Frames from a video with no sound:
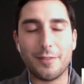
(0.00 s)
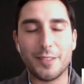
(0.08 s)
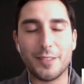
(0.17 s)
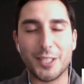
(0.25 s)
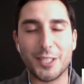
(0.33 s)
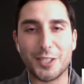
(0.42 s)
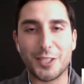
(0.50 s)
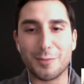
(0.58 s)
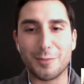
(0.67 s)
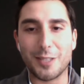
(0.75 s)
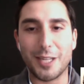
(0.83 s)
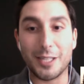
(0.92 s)

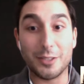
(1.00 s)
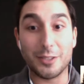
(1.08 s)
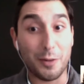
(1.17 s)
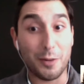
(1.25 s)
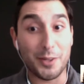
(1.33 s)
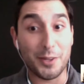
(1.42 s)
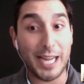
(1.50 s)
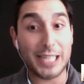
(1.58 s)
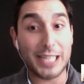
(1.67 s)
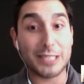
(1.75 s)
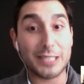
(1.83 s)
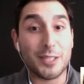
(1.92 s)
physicians will kind of throw up their
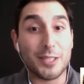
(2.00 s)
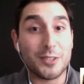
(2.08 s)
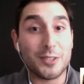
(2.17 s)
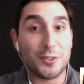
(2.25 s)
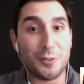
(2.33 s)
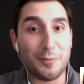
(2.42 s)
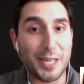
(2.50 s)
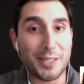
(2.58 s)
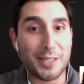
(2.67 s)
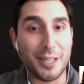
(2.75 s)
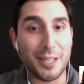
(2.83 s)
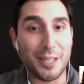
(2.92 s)
hands because they're so
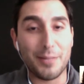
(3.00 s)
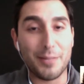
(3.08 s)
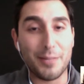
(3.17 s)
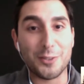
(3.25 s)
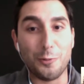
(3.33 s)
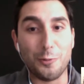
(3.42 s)
medically complex,